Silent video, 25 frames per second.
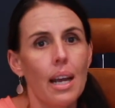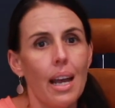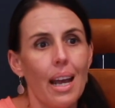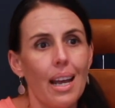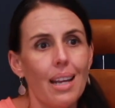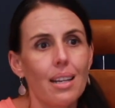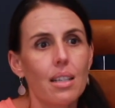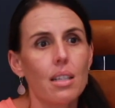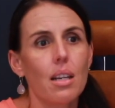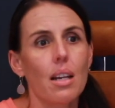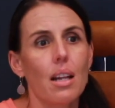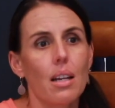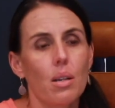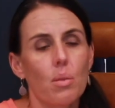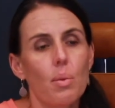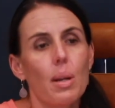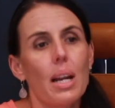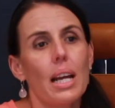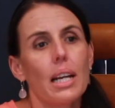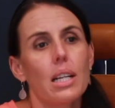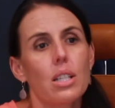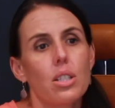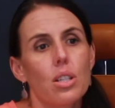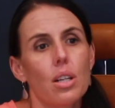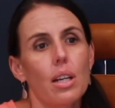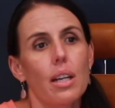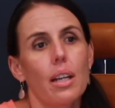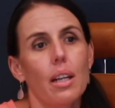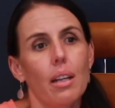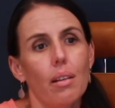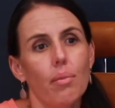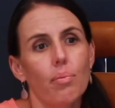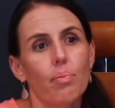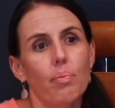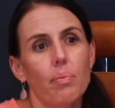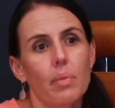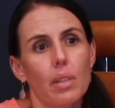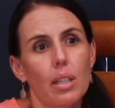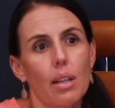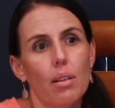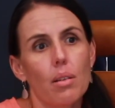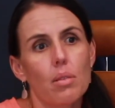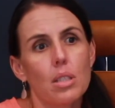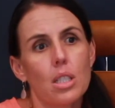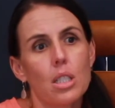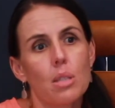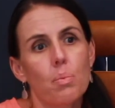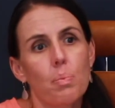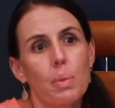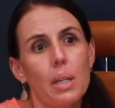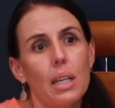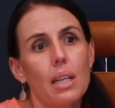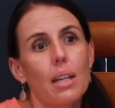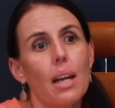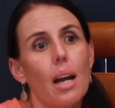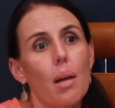and it will actually speed